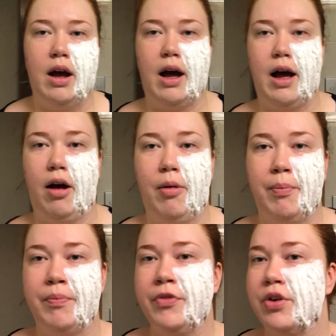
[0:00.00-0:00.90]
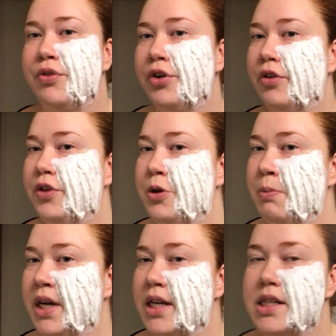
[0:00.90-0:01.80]
for a few
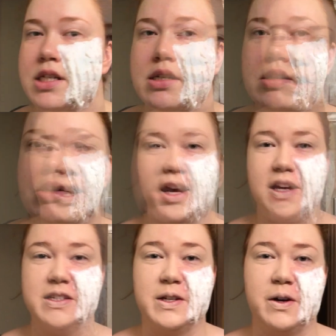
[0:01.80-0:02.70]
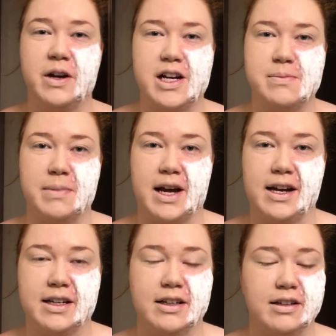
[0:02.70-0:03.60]
minutes. Okay, so I'm
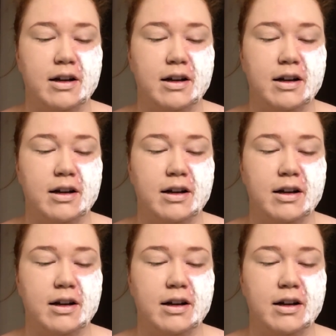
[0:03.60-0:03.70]
back.